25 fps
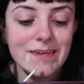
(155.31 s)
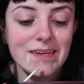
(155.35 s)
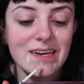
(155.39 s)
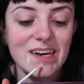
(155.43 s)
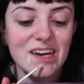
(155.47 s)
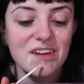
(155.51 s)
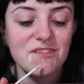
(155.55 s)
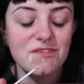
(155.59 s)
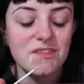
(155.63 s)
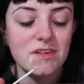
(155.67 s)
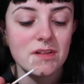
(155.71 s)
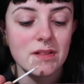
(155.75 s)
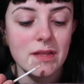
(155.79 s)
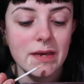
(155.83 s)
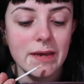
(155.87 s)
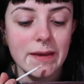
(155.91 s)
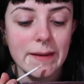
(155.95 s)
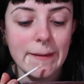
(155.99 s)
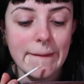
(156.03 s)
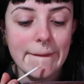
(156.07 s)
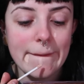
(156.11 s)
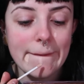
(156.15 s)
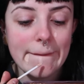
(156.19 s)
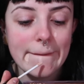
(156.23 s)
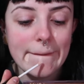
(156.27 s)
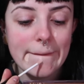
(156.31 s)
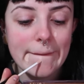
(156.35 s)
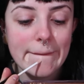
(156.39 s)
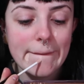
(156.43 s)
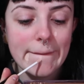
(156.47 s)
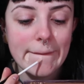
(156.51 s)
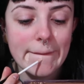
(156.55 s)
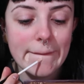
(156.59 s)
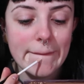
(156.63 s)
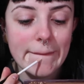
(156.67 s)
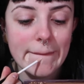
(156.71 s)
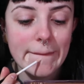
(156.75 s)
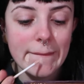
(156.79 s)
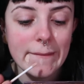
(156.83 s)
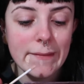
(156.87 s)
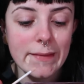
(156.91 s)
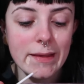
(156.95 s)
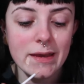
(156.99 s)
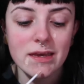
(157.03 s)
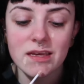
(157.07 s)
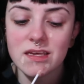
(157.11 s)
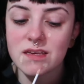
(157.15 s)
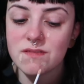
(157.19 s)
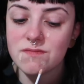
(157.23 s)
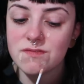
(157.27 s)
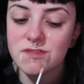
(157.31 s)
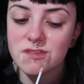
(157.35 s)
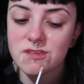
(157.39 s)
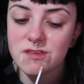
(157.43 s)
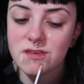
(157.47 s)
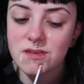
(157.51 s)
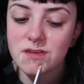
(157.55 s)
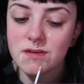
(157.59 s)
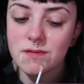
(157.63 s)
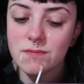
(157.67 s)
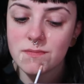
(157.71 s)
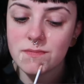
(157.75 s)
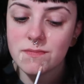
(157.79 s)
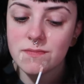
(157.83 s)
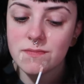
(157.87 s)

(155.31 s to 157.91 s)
I feel like that gives it